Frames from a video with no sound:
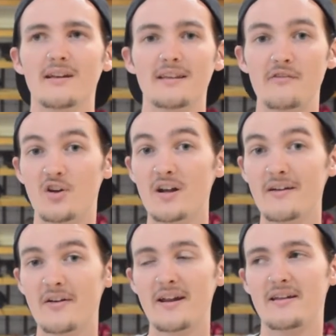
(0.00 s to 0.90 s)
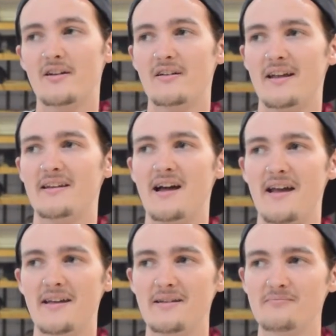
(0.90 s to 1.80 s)
They have good internet here, and
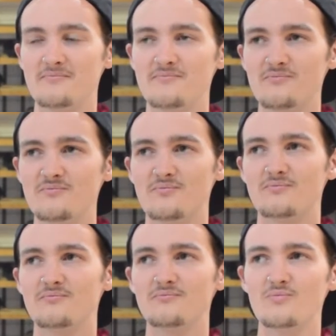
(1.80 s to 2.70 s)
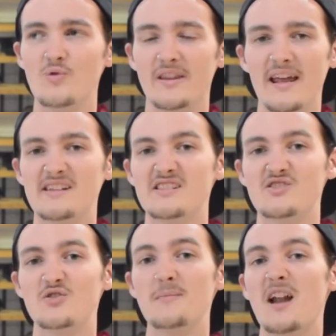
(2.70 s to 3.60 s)
I would like to
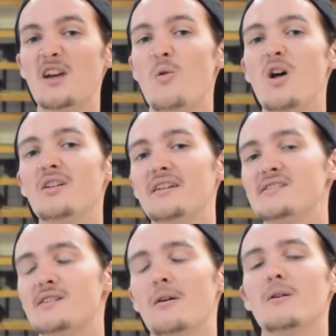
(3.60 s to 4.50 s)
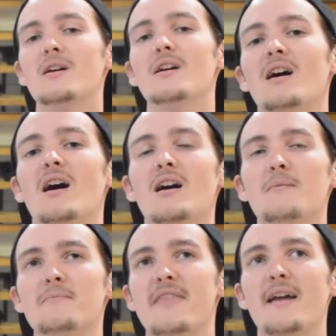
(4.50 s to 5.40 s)
stream in high quality. So
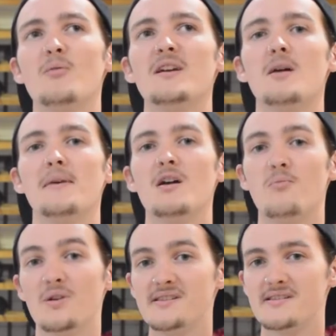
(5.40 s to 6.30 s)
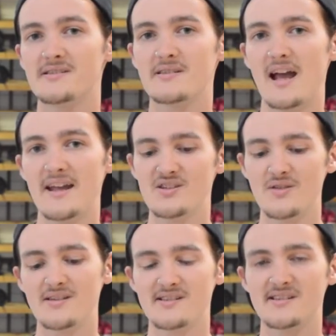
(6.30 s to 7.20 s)
um, that'll be coming up once I hit two
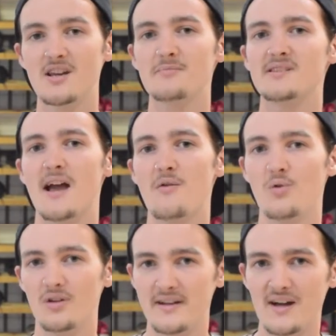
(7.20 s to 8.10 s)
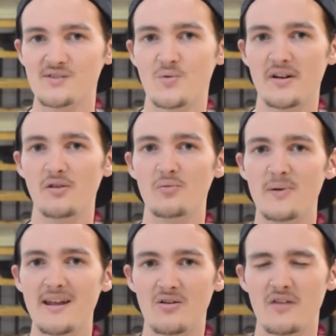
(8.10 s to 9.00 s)
thousand subs. I will announce when it'll
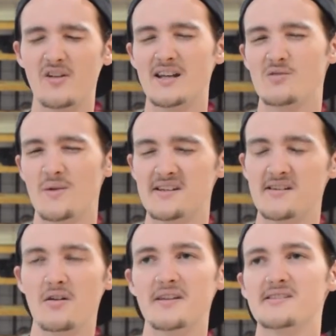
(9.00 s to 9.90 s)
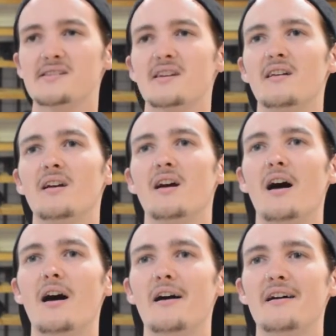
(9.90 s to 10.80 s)
be. I'll give you guys a week's notice,
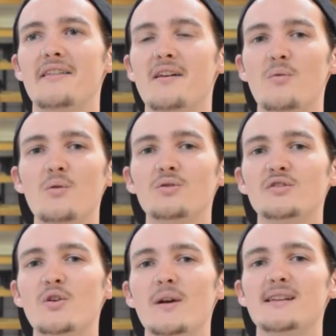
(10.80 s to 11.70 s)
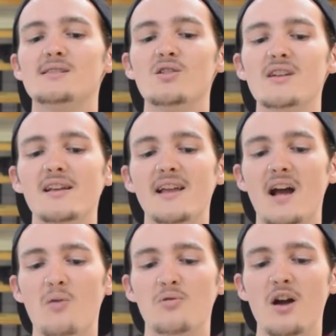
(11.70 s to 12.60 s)
uh, and then we will do it. It's looking like
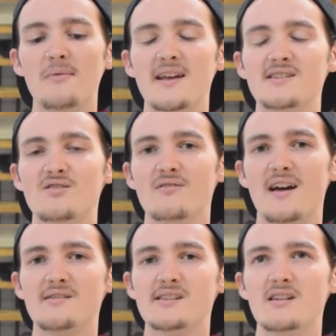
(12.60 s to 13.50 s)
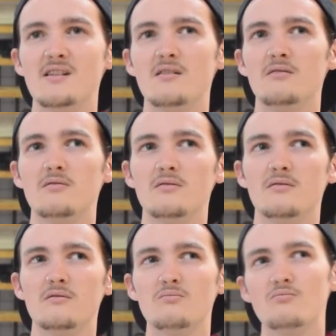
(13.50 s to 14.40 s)
I'll probably hit two thousand
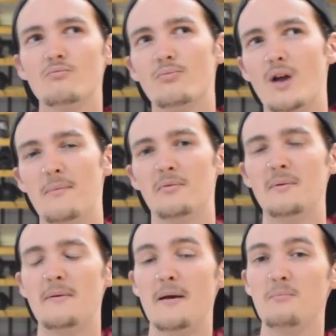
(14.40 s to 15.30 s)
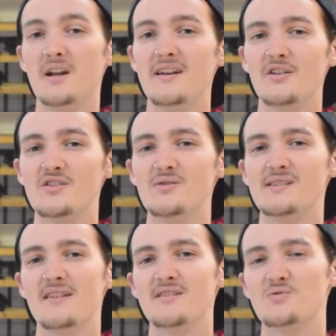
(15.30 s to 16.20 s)
probably by Monday or
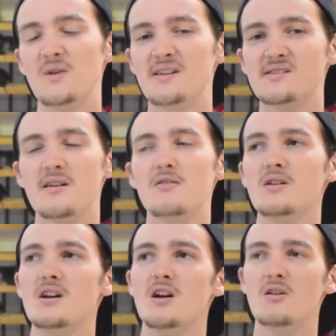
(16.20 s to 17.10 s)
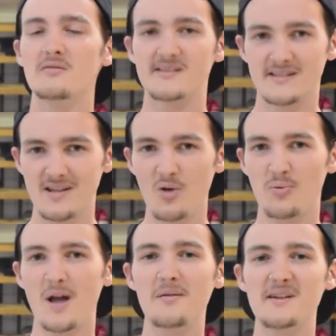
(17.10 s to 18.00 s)
Tuesday of this week. So it'll
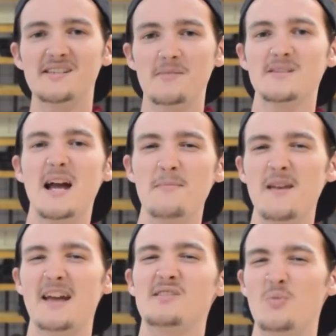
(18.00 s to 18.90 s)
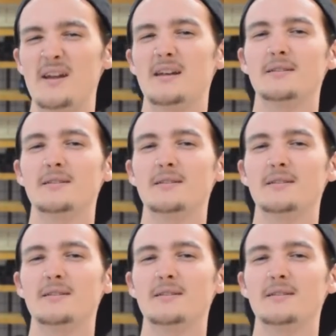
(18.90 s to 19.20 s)
probably be sometime next week.